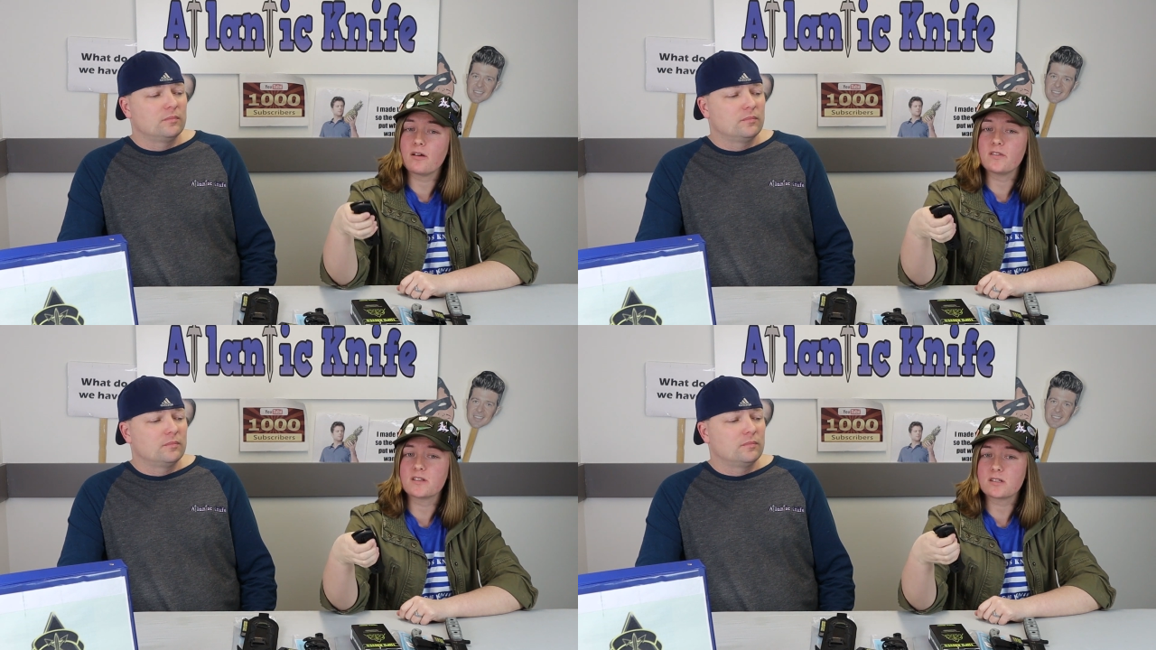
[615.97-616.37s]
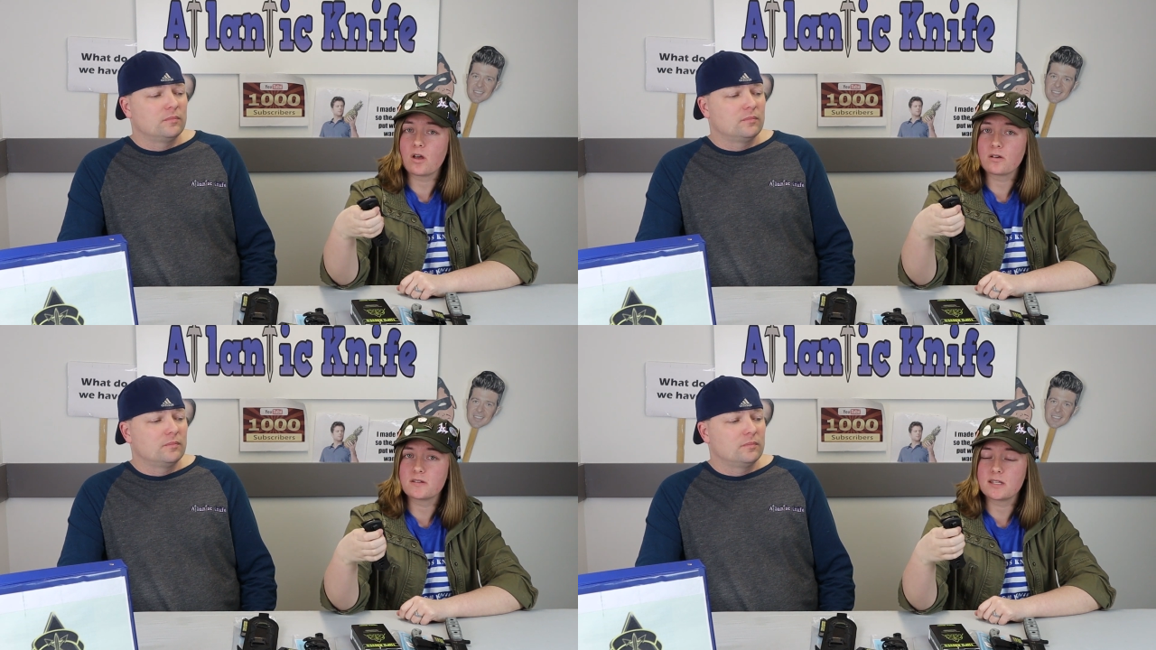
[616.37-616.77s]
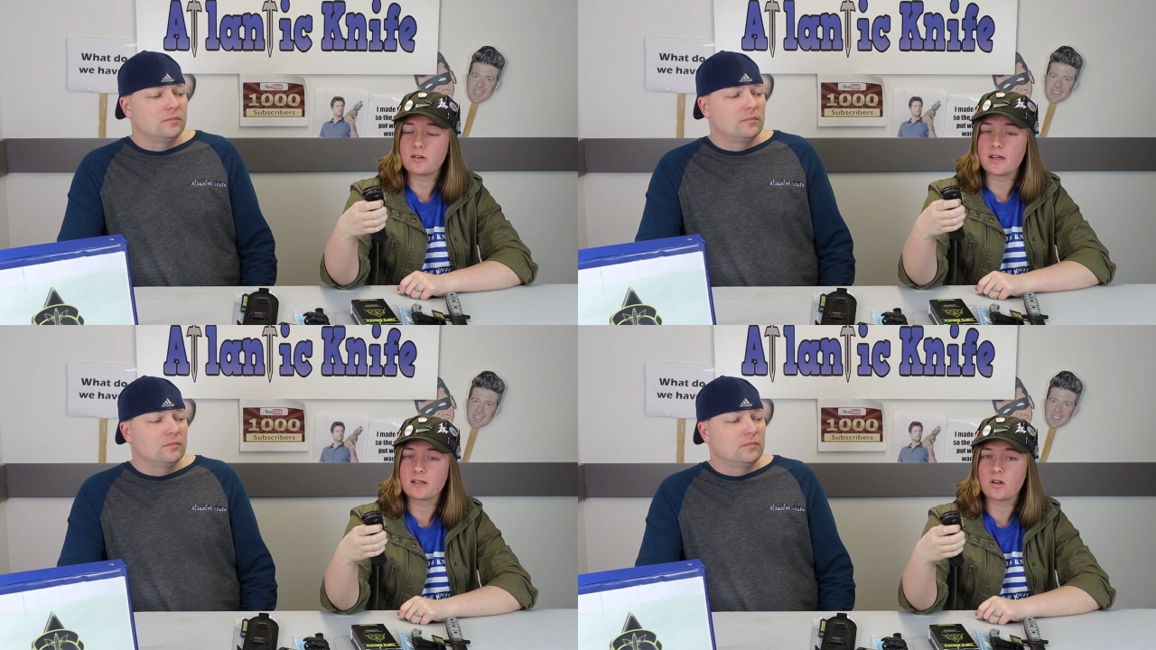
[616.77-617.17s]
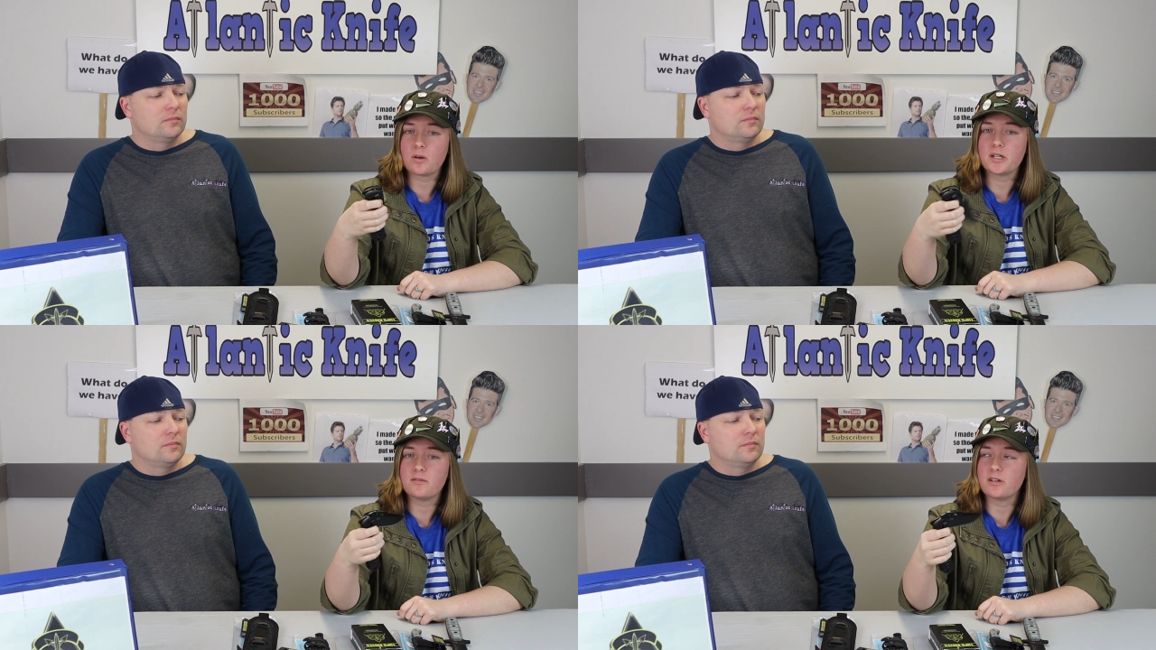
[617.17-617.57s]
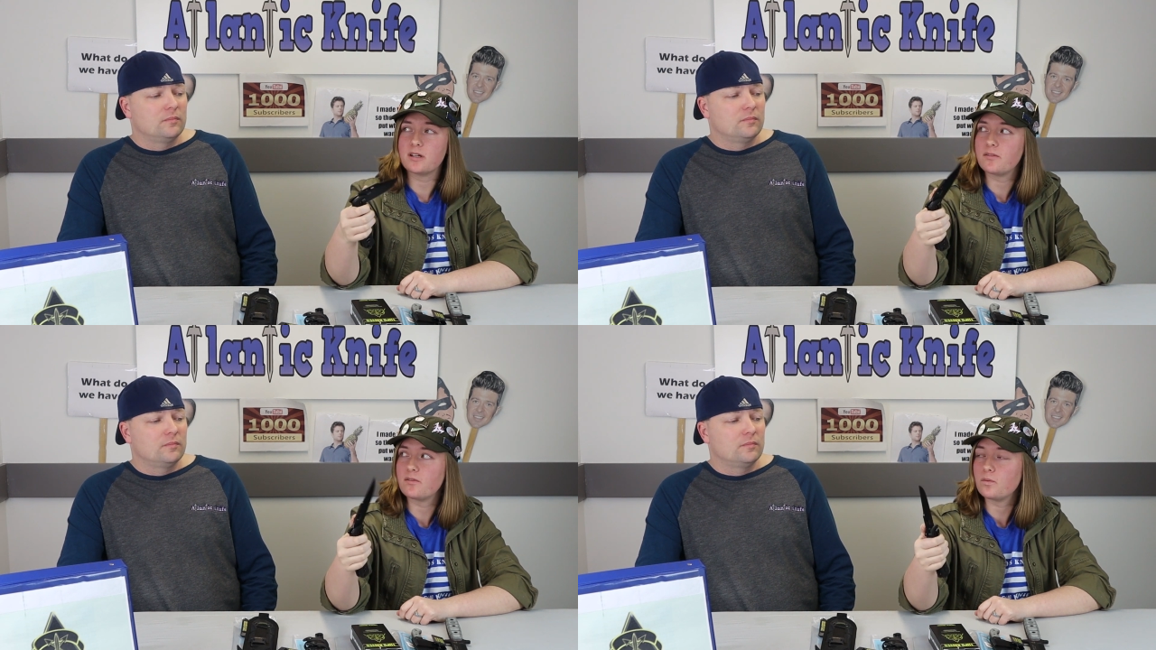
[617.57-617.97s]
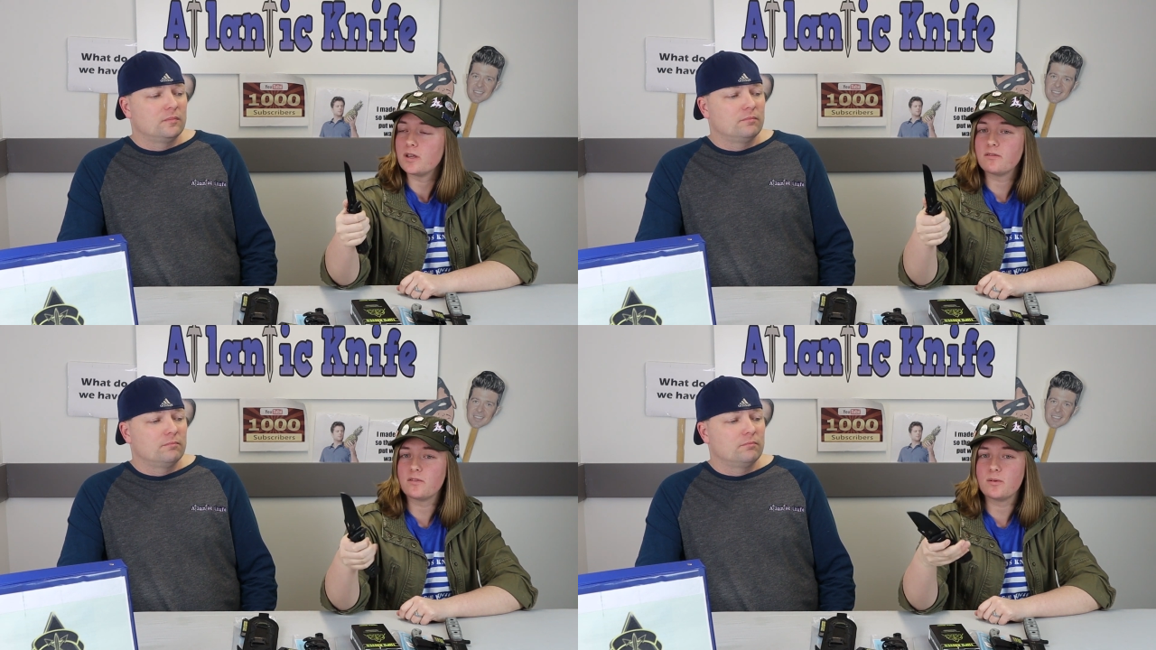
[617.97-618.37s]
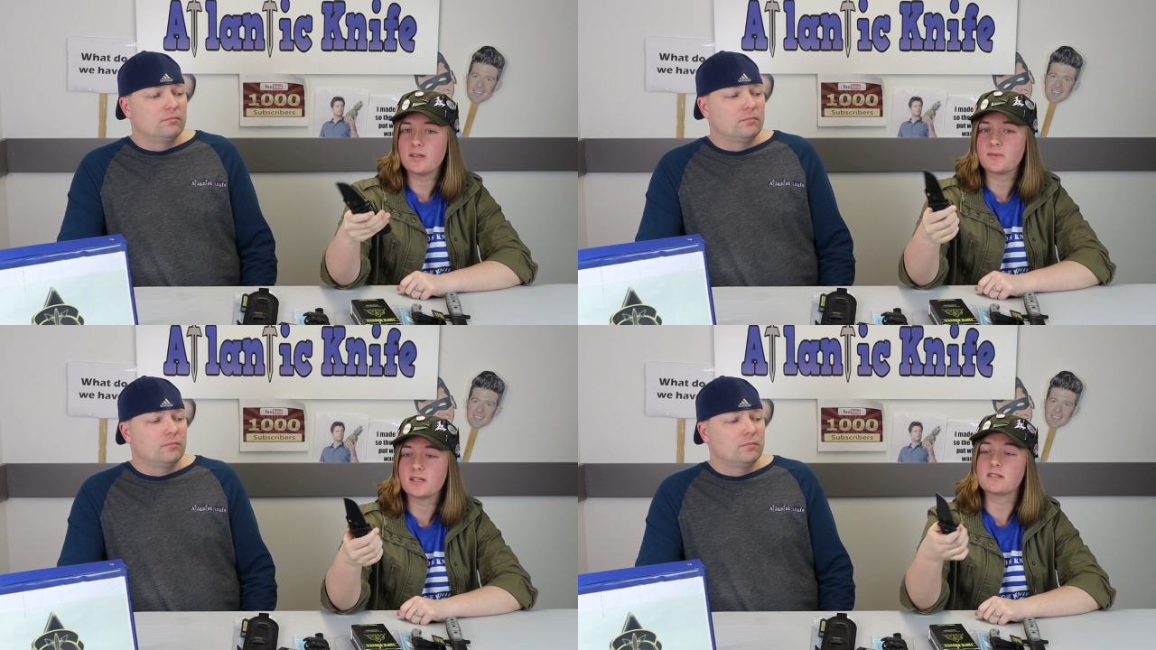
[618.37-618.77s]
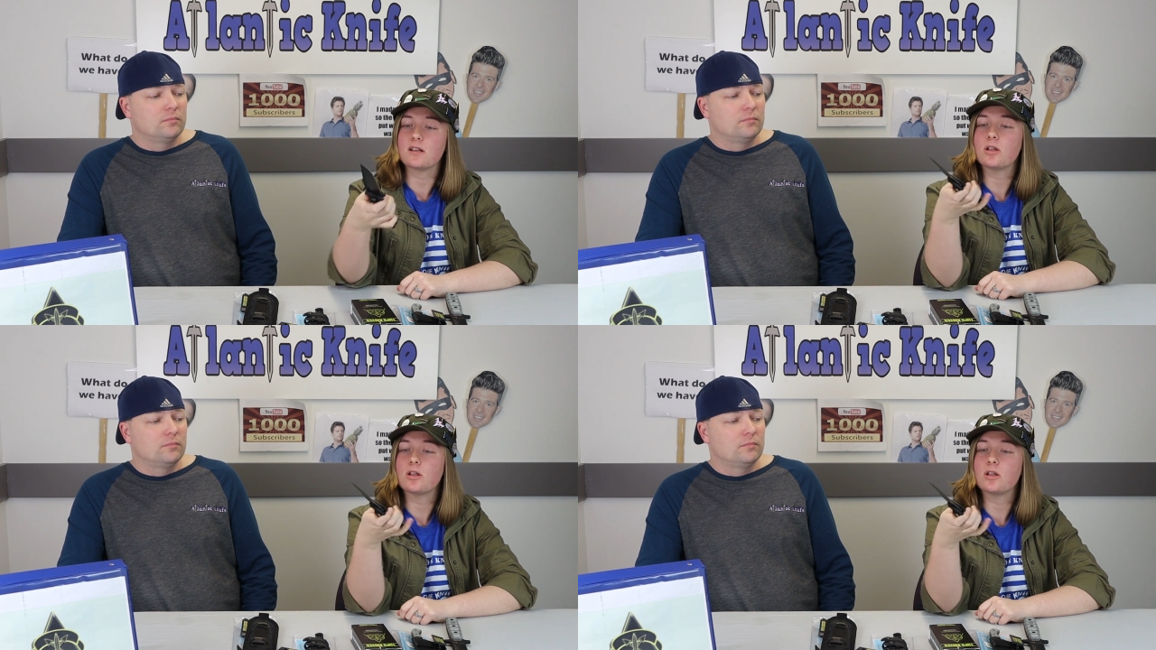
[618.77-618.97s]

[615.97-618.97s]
Speaker 1: of the S O G Seal X R we did for the Knife of the Week a few weeks because